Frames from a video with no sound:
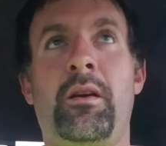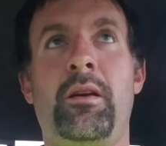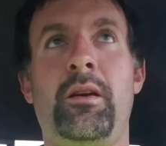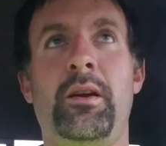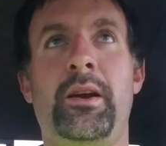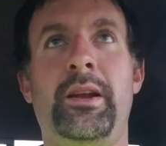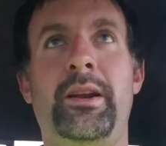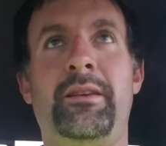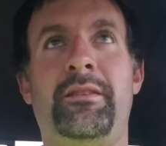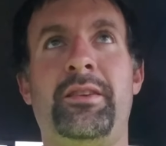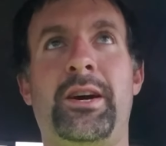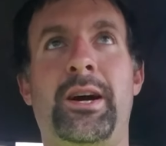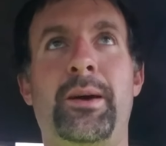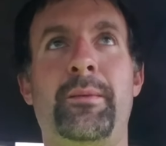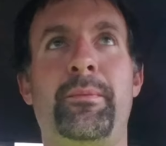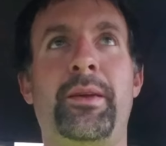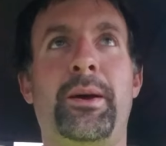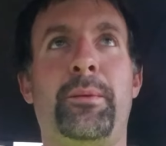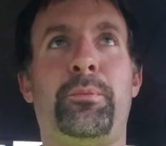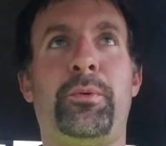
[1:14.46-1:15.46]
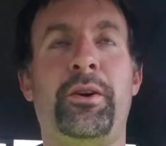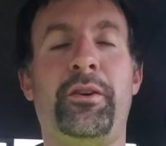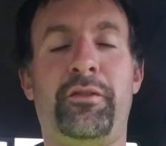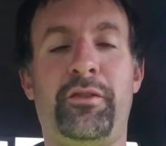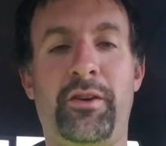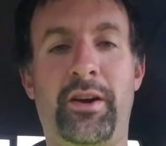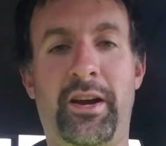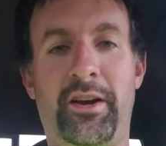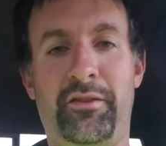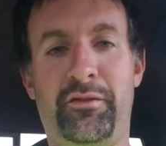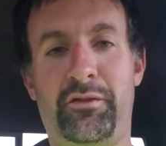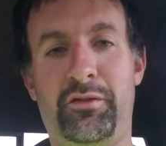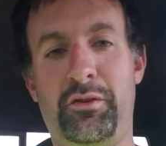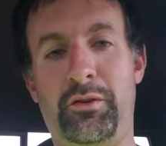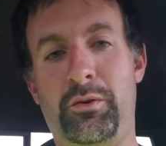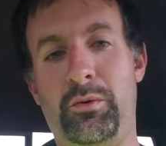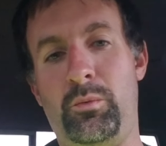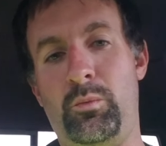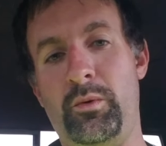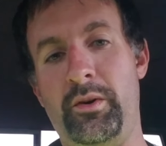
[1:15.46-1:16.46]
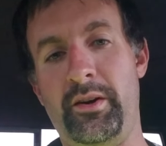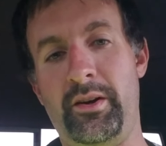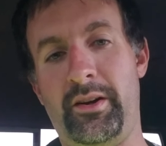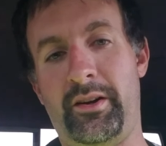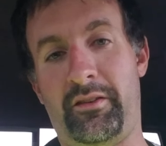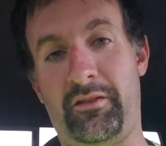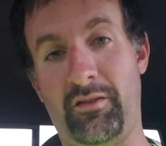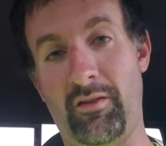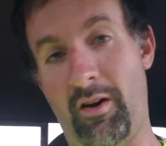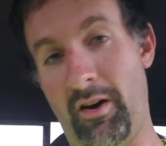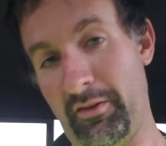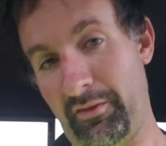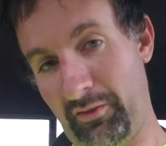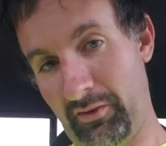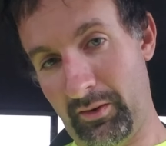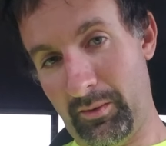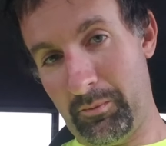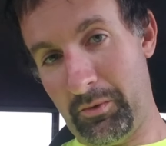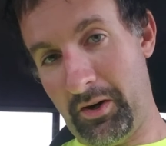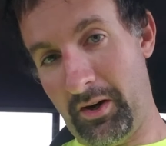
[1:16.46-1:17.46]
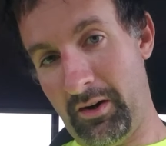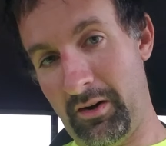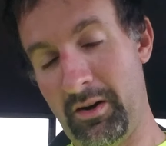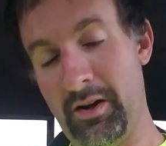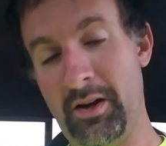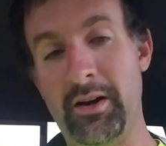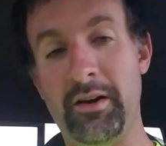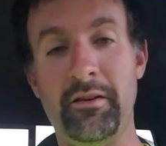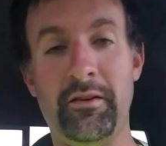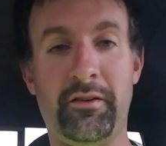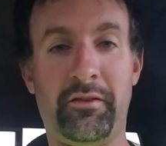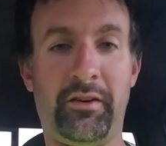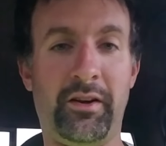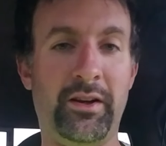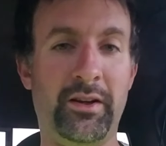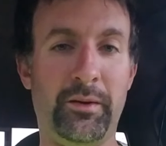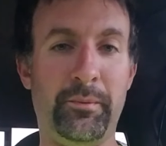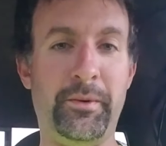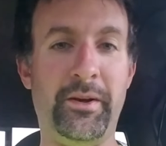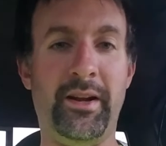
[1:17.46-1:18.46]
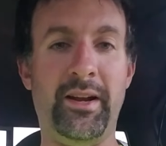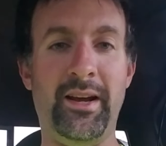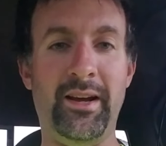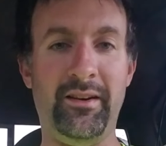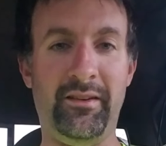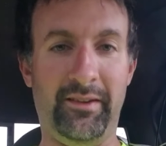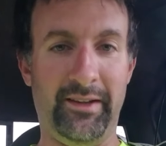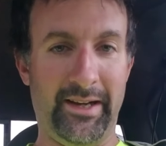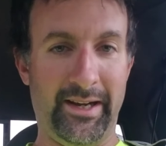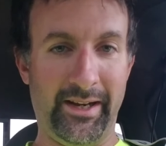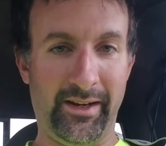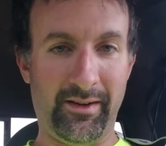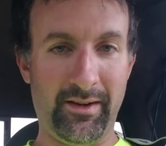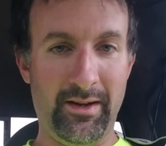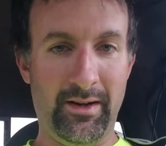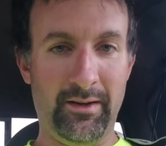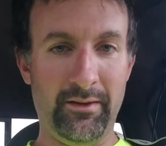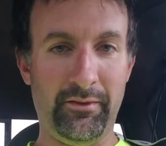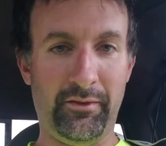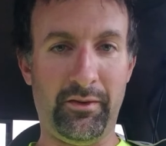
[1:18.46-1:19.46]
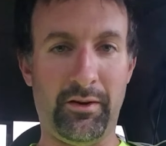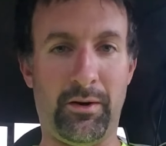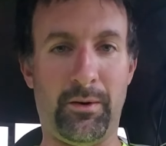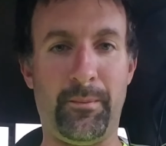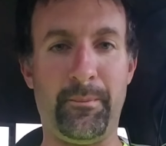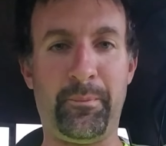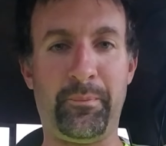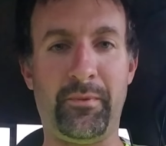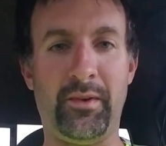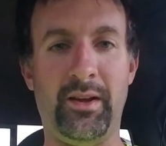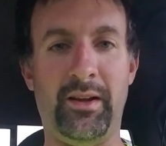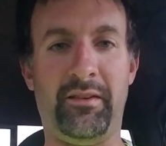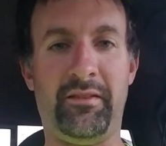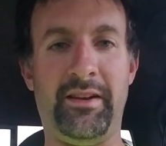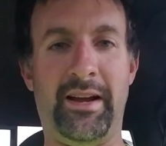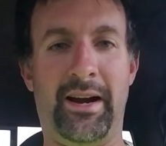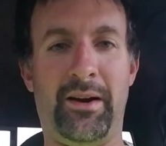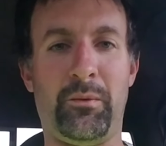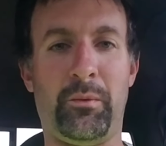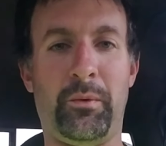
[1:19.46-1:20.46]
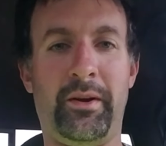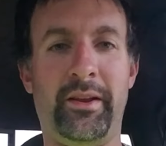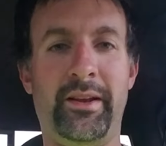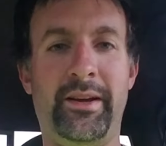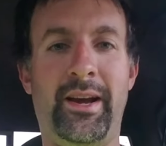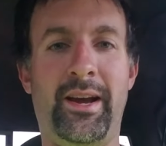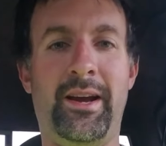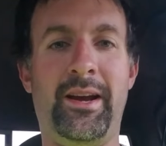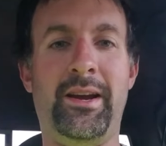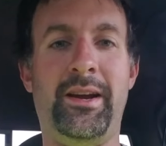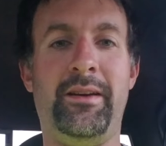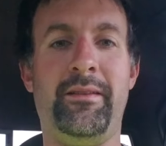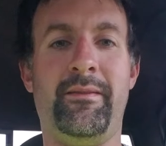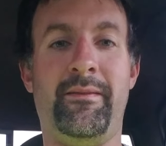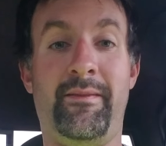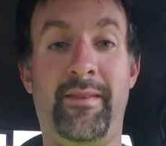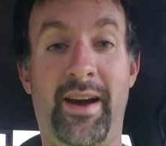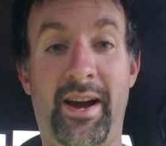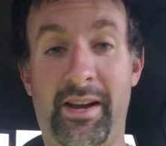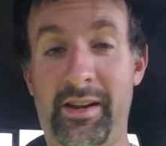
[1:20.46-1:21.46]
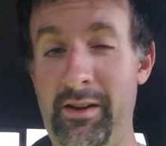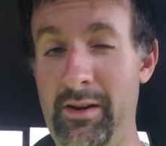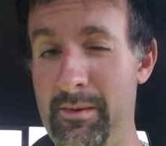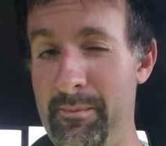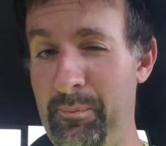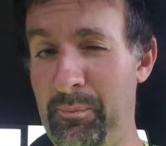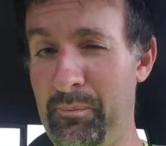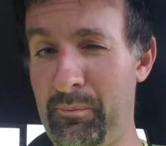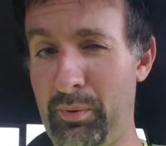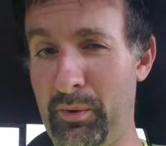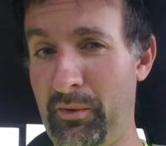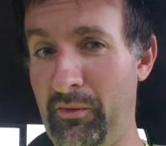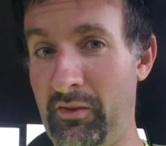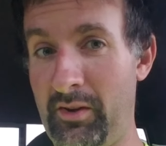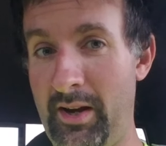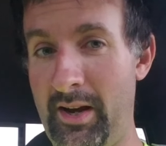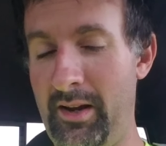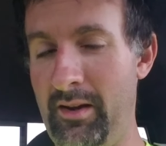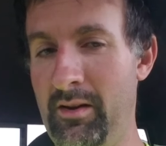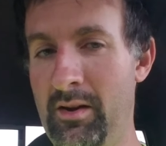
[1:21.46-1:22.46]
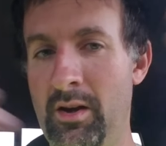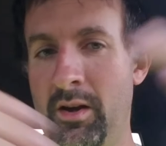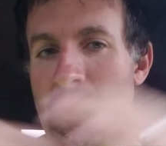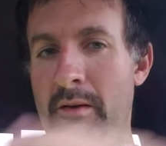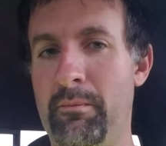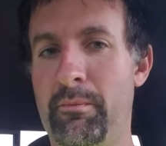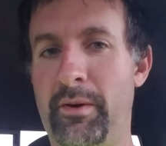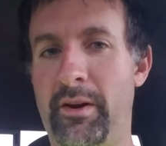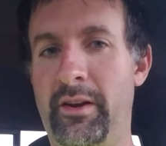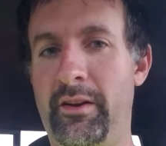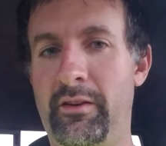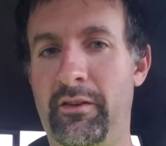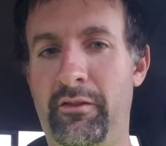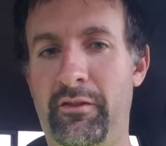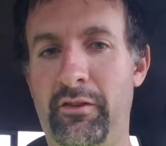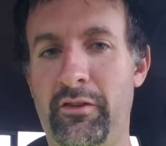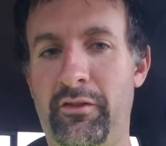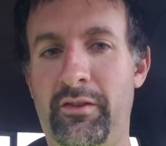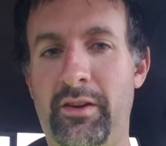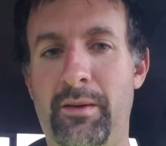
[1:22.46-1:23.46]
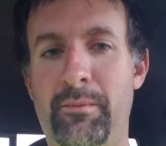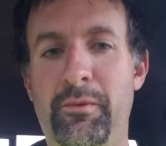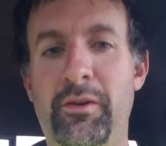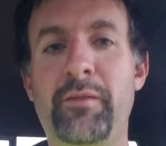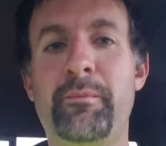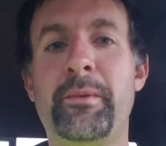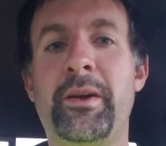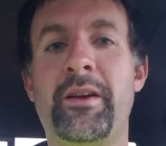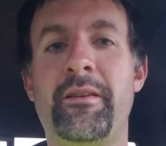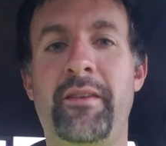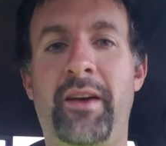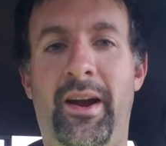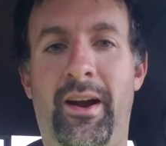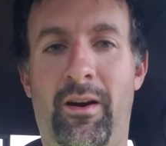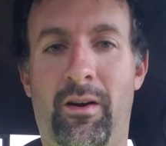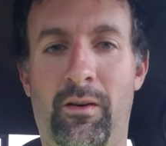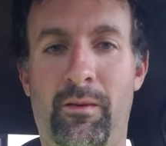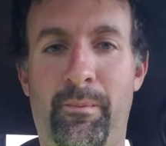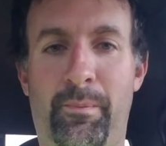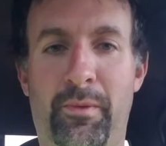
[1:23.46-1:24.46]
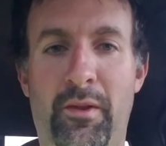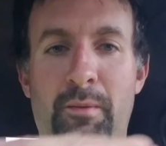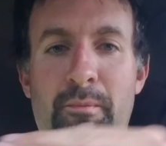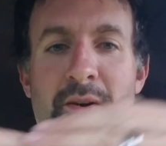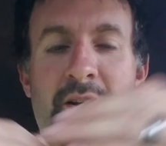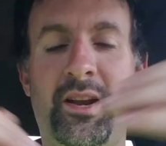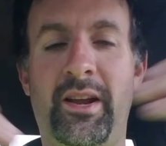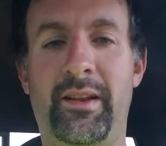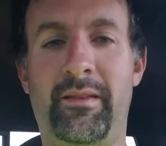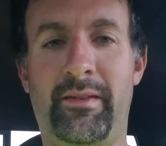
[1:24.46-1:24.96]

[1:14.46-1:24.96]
anytime that pressure has to exhaust somewhere, there's going to have to be an intake. So it's not really a vacuum per se, but it is just a movement of air. But